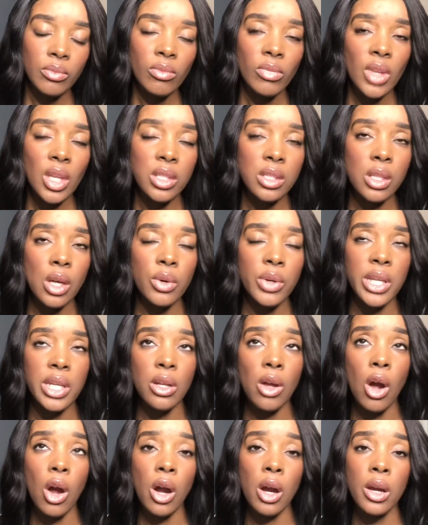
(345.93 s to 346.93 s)
So in
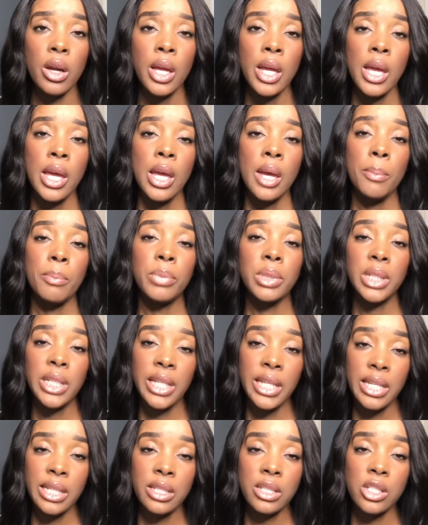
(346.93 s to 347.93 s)
our
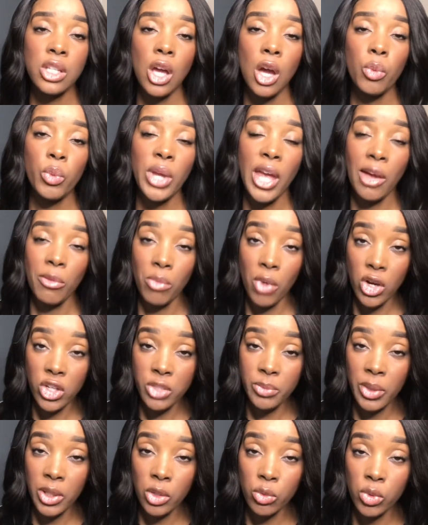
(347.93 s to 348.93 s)
blend, we have
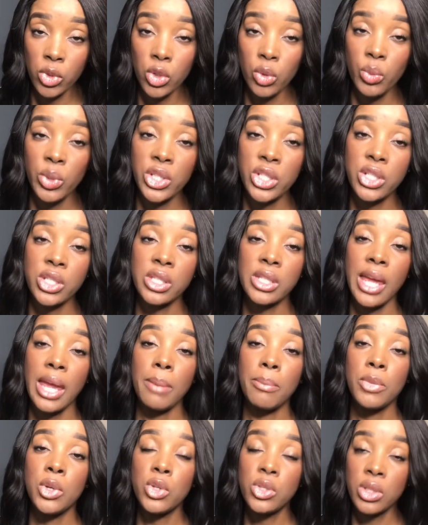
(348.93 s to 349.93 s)
Marshmallow Root, which is a
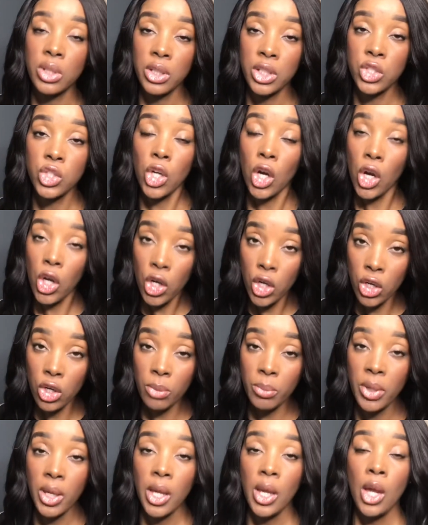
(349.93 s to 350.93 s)
mucilage
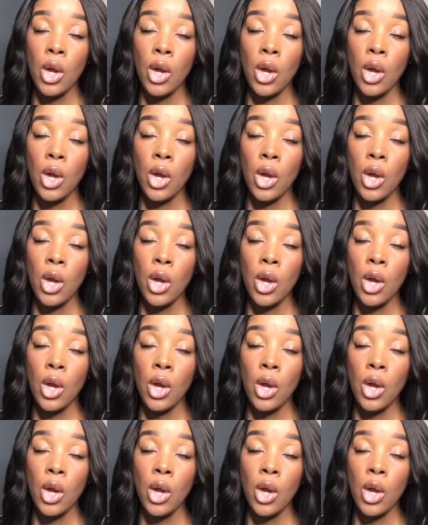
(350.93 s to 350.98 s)
herb,